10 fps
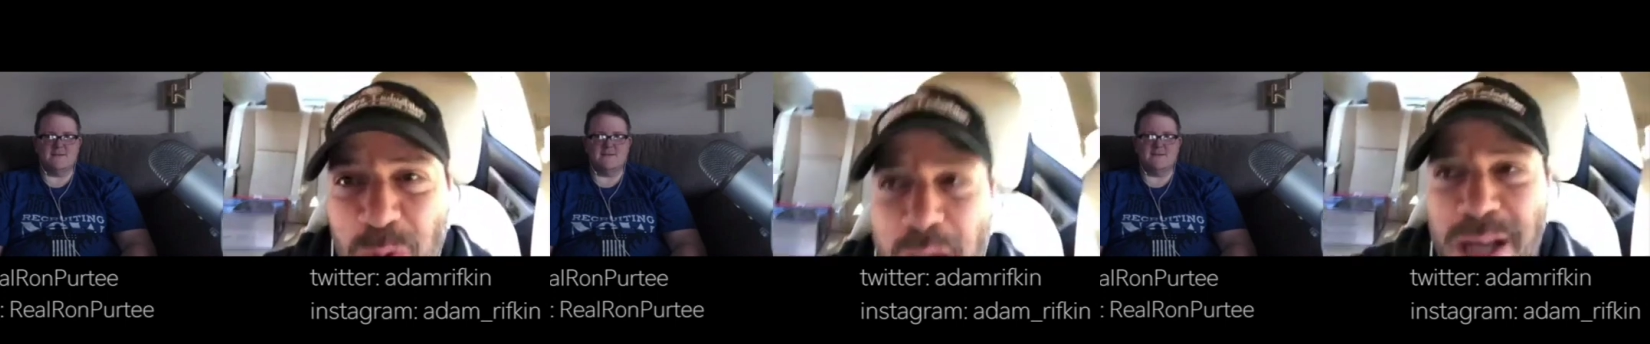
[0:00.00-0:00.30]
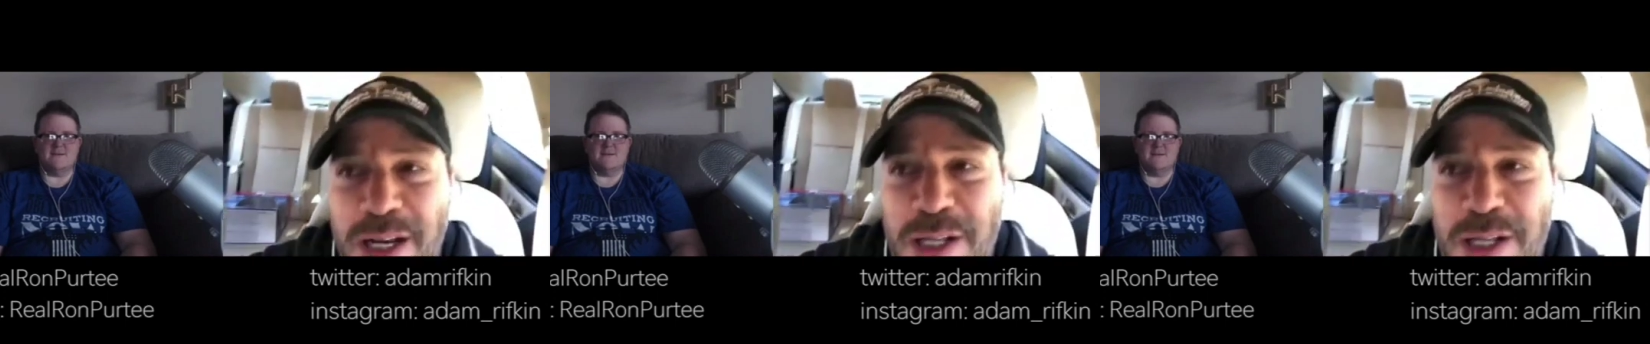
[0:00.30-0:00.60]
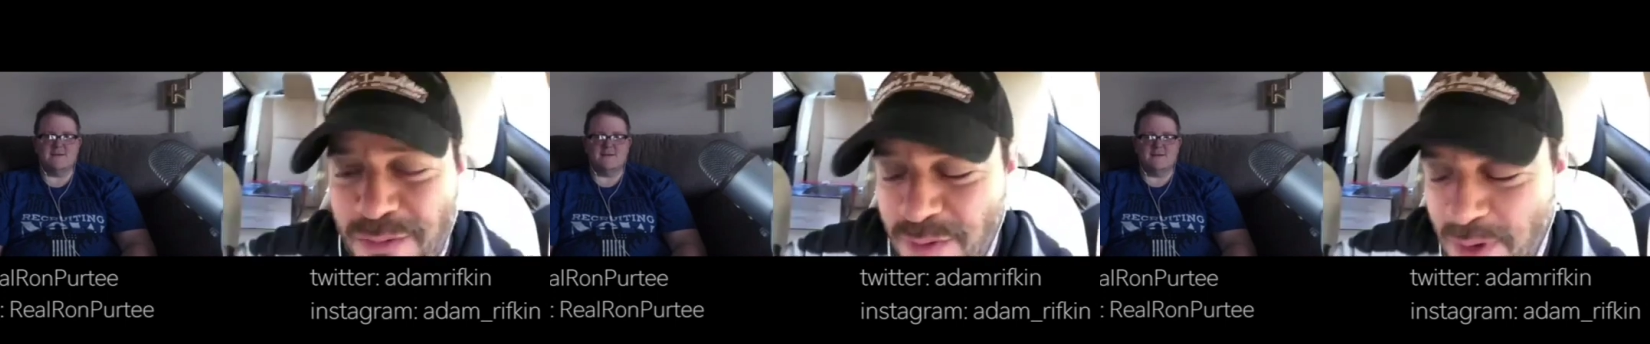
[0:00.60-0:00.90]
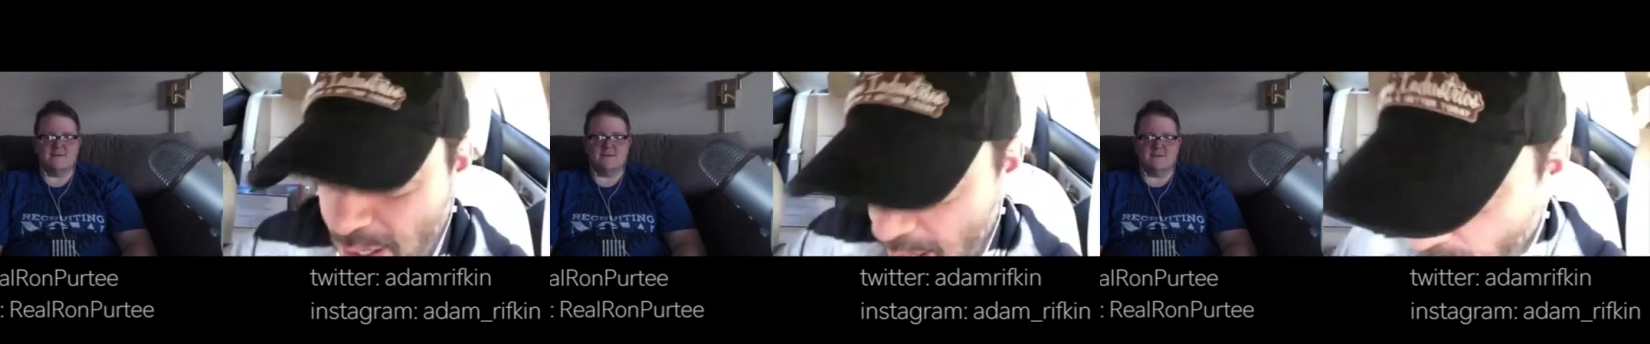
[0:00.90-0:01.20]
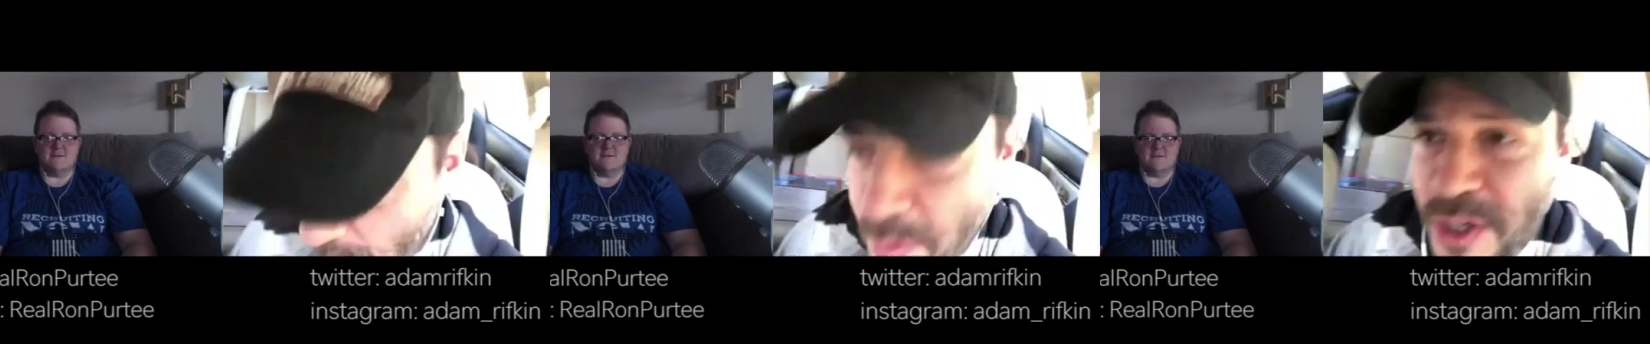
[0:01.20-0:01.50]
Speaker 1: quietest spot I can
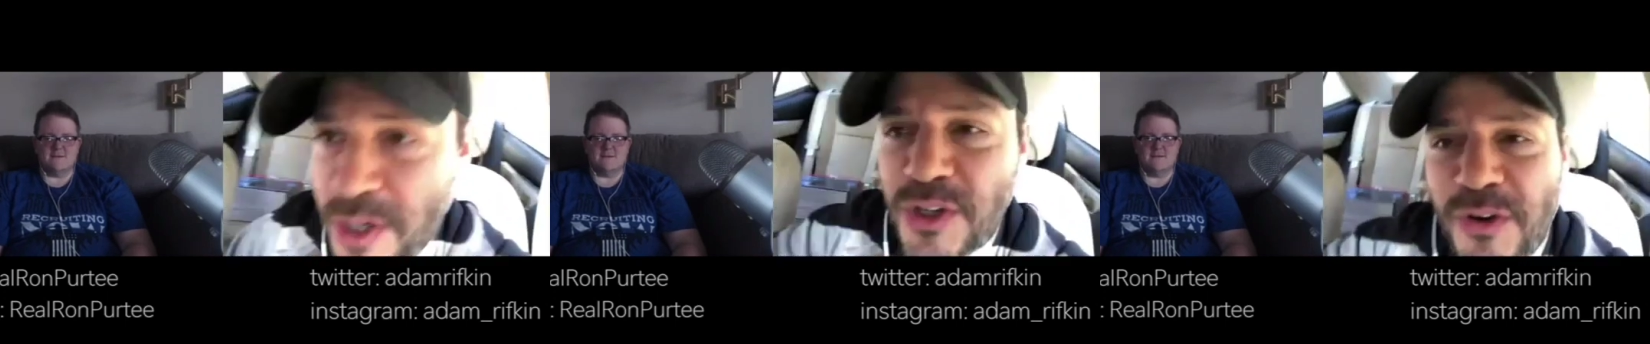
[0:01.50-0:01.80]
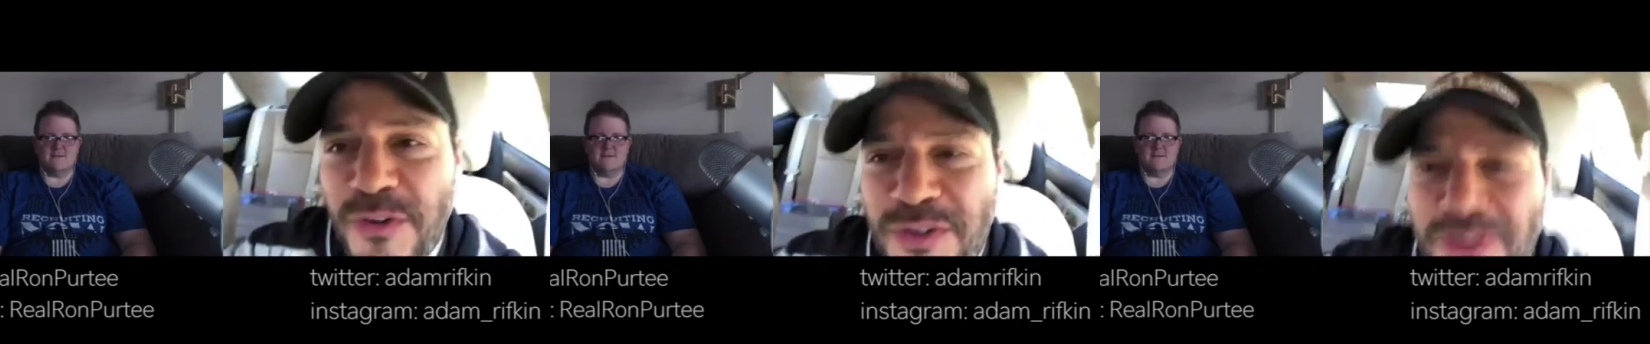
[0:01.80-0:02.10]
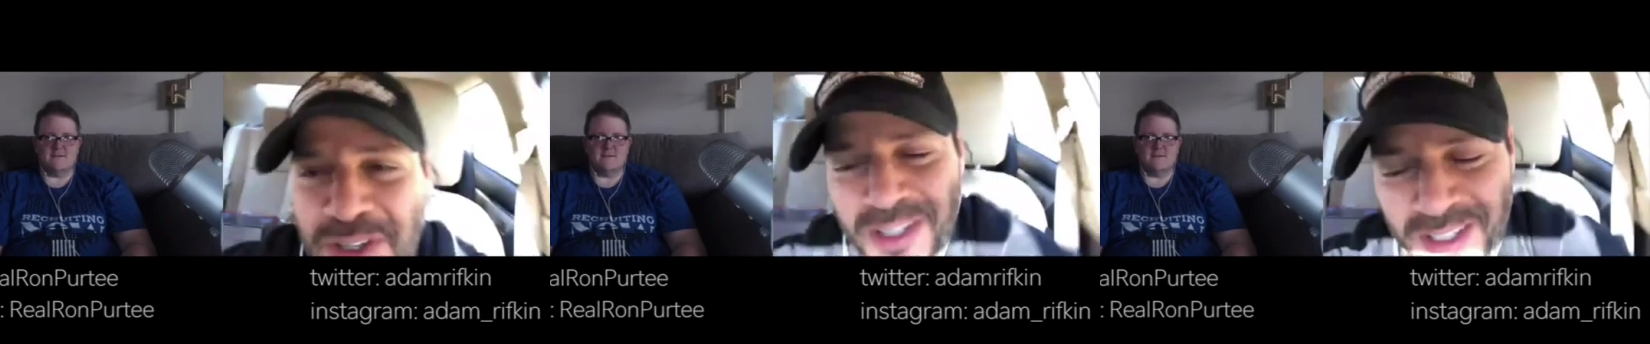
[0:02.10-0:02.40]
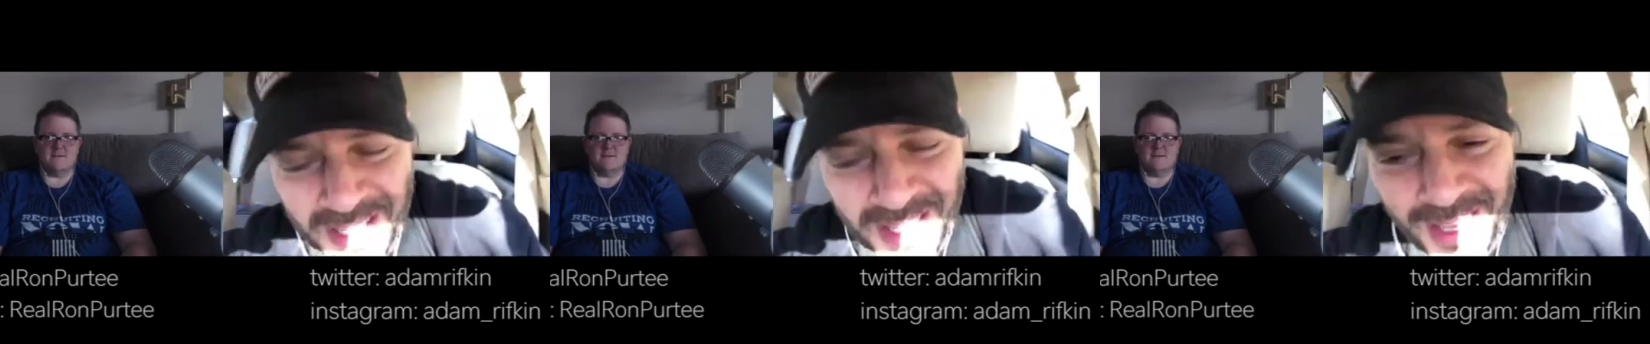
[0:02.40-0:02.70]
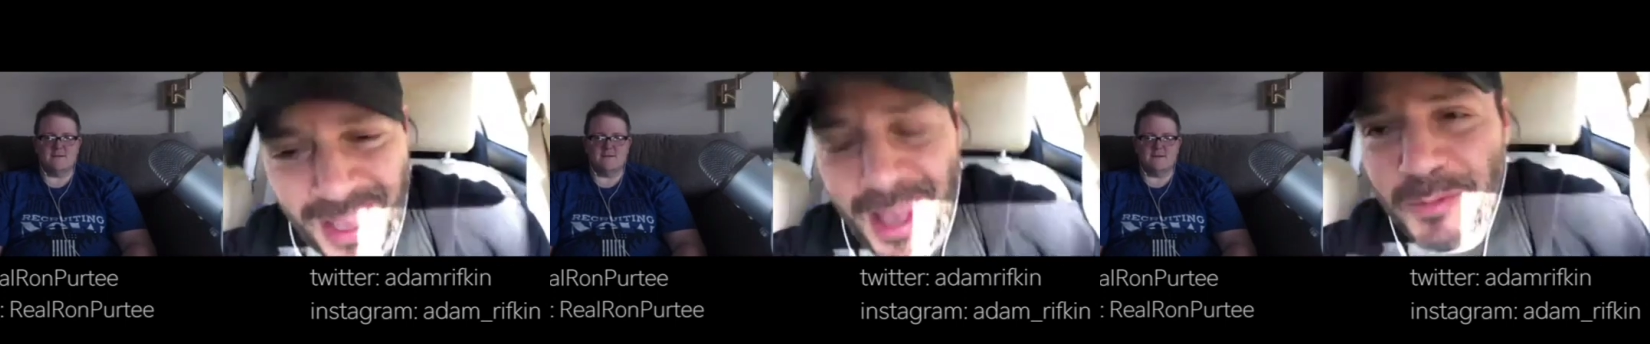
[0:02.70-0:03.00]
find. Uh, what I'm going to do,
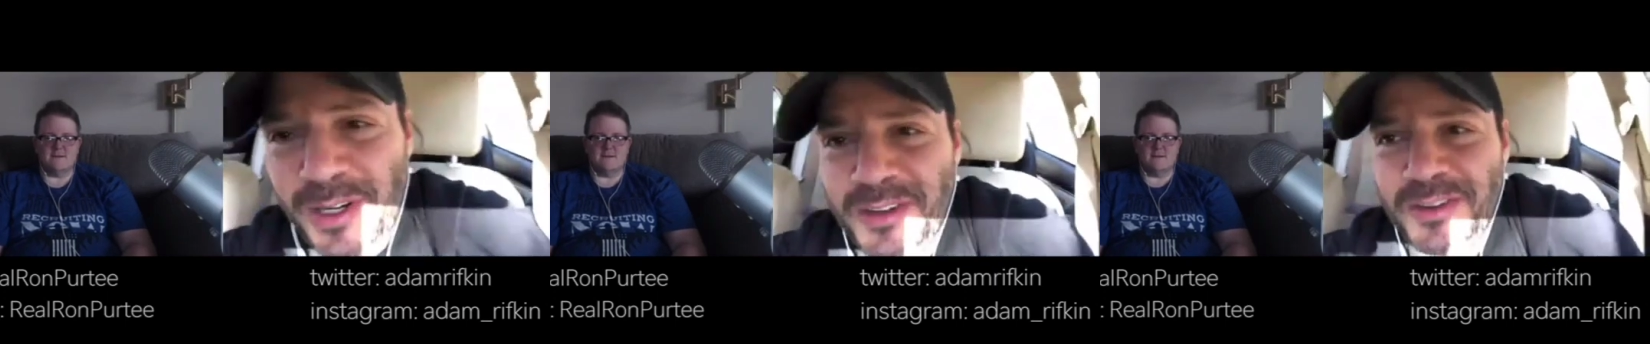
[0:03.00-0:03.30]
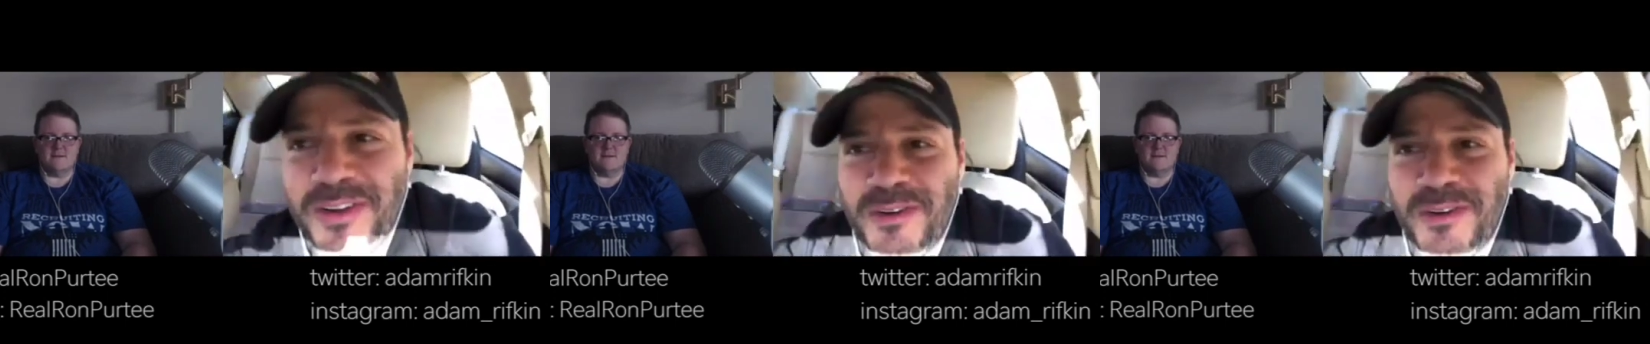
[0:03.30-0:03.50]
I'm going to